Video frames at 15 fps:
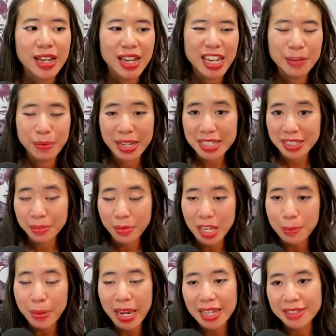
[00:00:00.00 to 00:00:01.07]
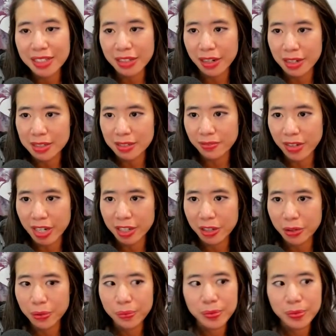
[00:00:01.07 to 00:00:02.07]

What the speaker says: I pass it a constant value.